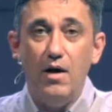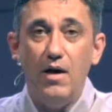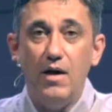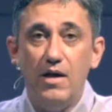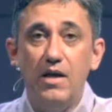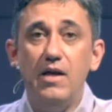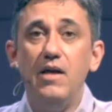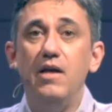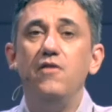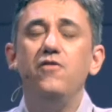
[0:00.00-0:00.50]

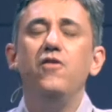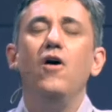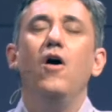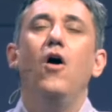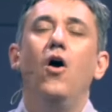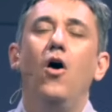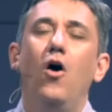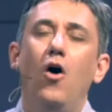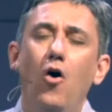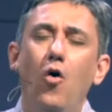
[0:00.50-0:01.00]
He is
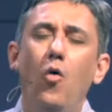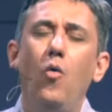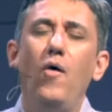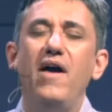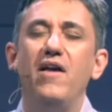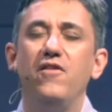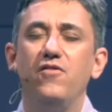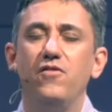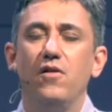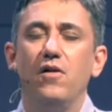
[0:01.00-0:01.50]

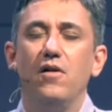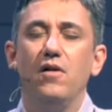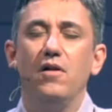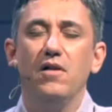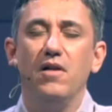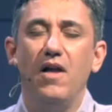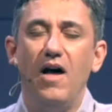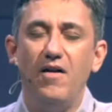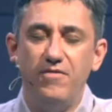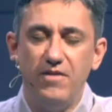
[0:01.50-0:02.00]
always
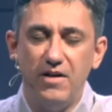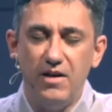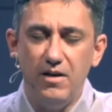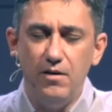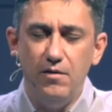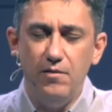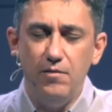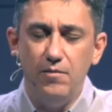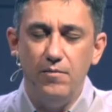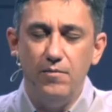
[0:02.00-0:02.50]

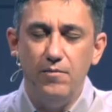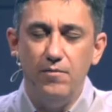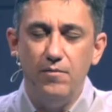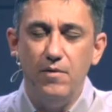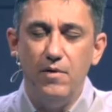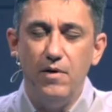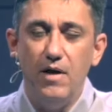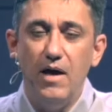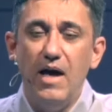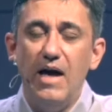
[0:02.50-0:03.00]
loving.
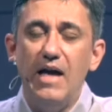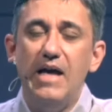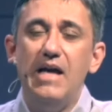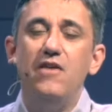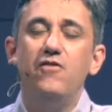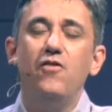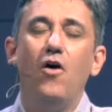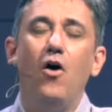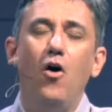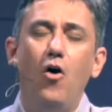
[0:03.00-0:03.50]
He
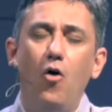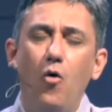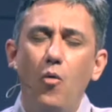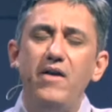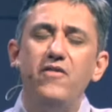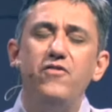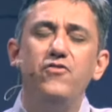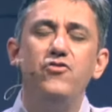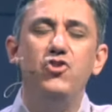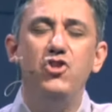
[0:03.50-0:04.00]
is
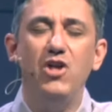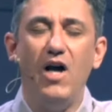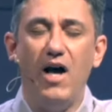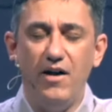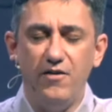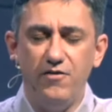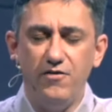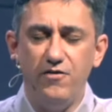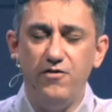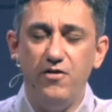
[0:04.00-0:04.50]
always
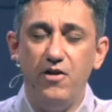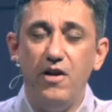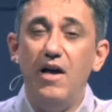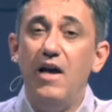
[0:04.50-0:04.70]
just.